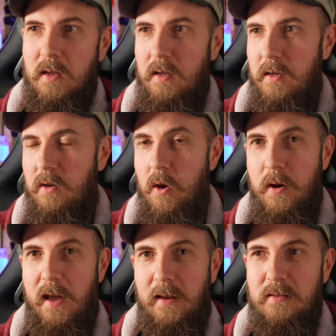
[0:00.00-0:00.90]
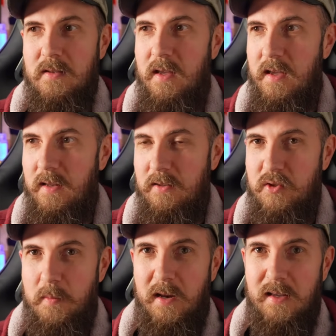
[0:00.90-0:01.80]
Codex and
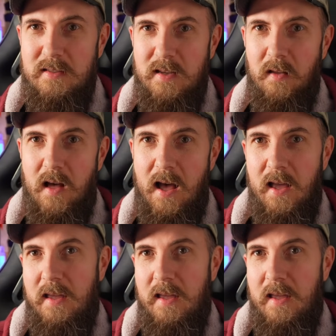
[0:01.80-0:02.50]
Gemini CLI,